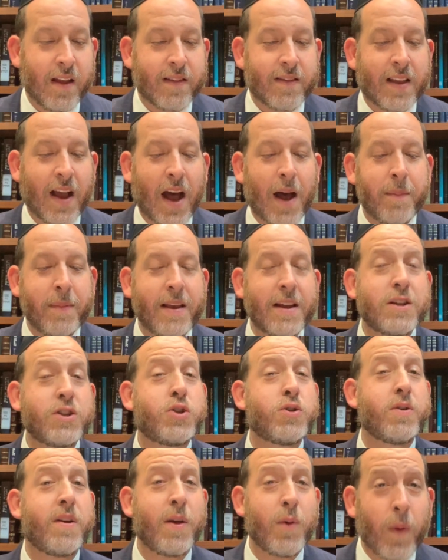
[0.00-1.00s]
Tommy and
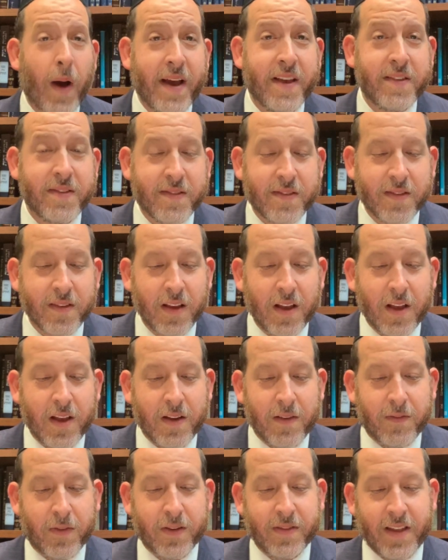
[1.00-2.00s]
Judy Weiss
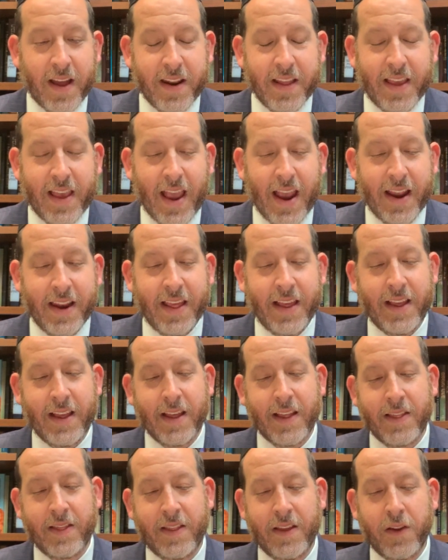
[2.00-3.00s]
for
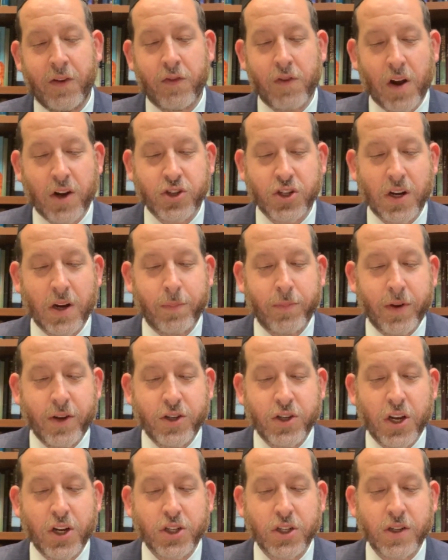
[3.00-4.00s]
dedicating the Drasha and
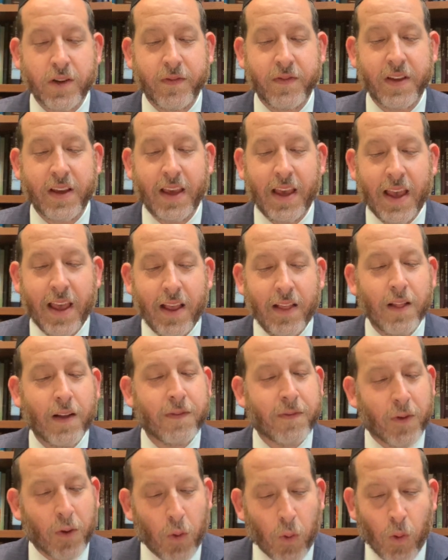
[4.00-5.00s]
appreciation of the Kehillah
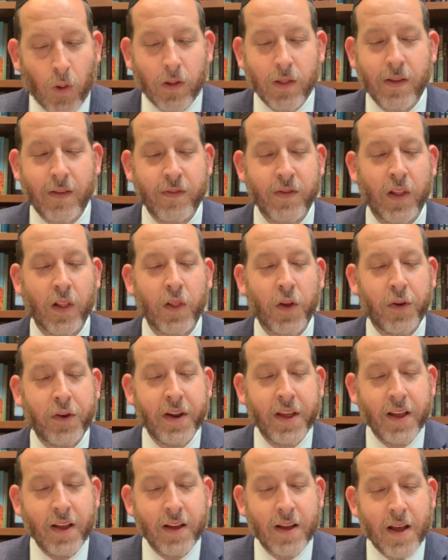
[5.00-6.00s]
for all of the
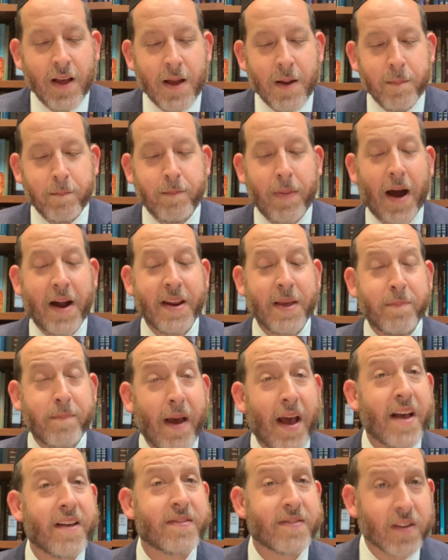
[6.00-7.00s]
learning. Bonnie
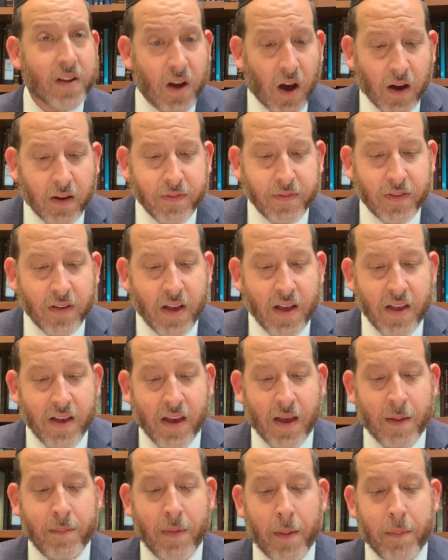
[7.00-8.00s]
Pesakov,
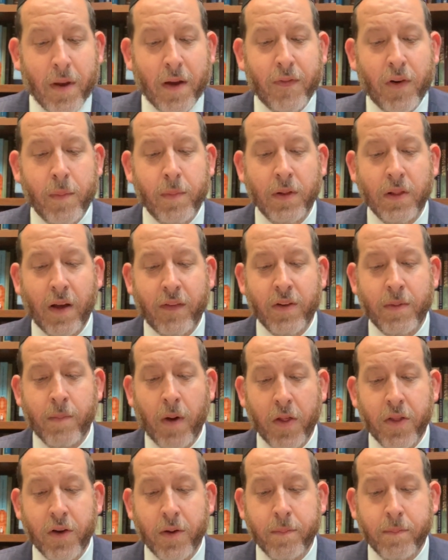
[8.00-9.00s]
in memory of her beloved
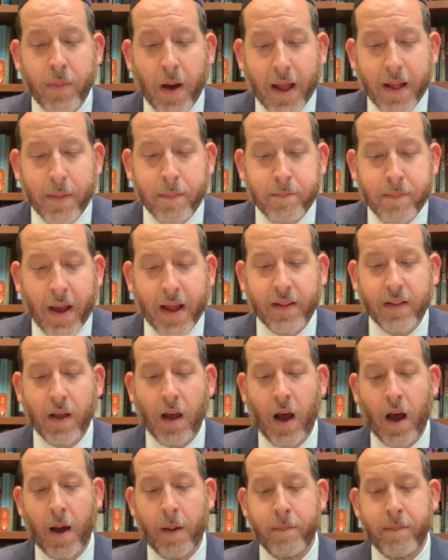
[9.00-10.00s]
mother, Betty
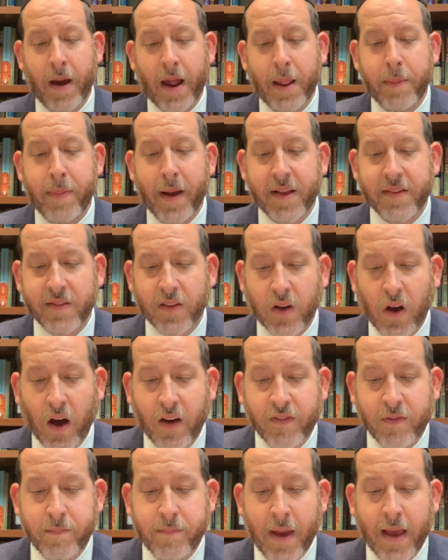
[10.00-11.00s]

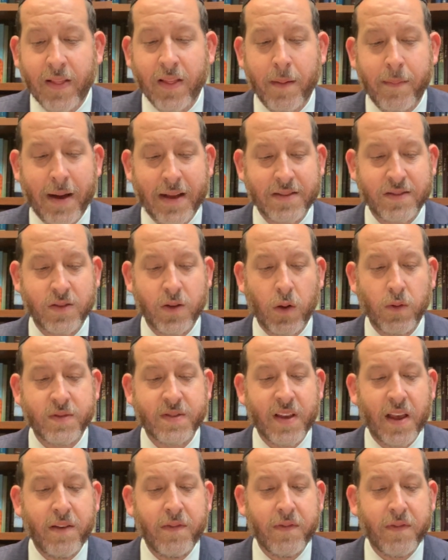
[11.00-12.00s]
Pesakov, Bela Bas
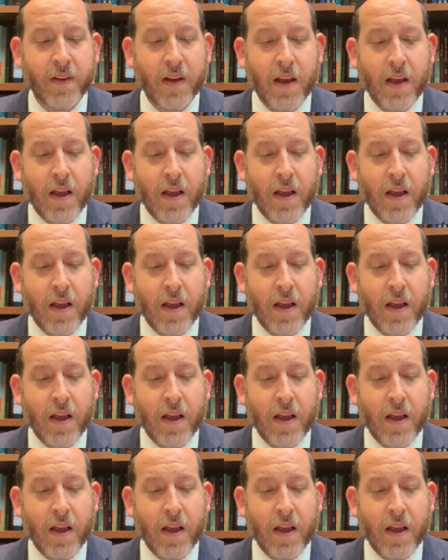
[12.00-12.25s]
Yosef,